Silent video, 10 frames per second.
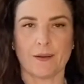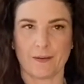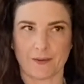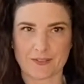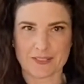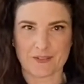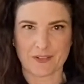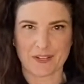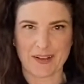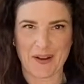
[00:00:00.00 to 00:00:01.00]
Obviously, I have a
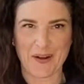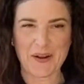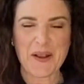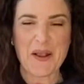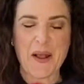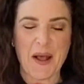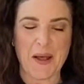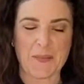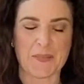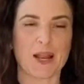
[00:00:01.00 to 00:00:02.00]
lot of hair,
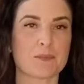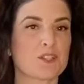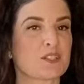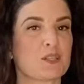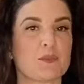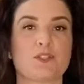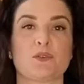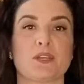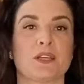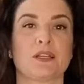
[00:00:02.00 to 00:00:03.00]
but I'm just going to be
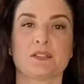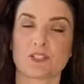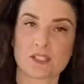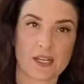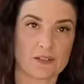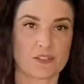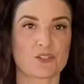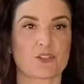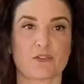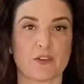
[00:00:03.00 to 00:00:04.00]
doing just kind of the
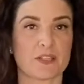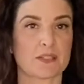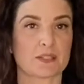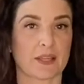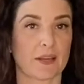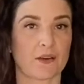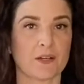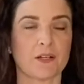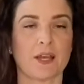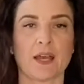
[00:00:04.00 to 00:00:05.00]
surface
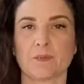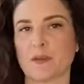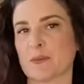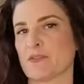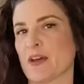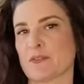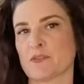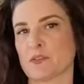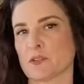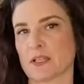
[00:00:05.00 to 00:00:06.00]
layer, and maybe if I have a
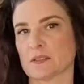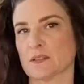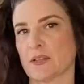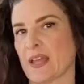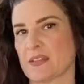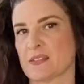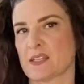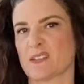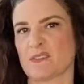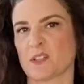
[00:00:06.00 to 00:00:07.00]
few like little ends
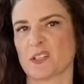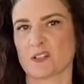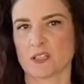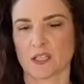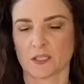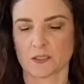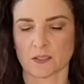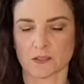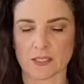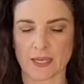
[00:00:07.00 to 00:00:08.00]
that I feel like are getting a
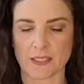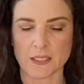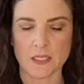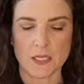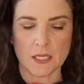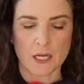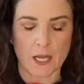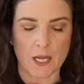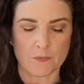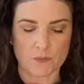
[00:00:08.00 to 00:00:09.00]
little light.
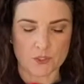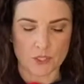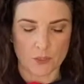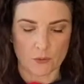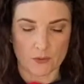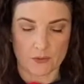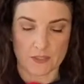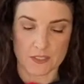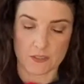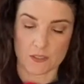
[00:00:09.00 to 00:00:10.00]
So
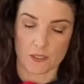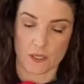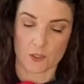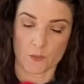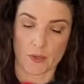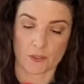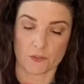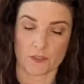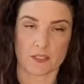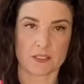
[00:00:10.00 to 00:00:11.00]
this on your bottle,
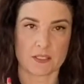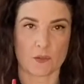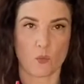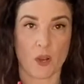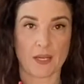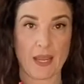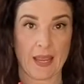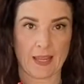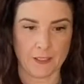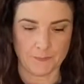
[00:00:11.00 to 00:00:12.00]
you're going to see
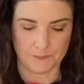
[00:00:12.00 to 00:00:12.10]
1A.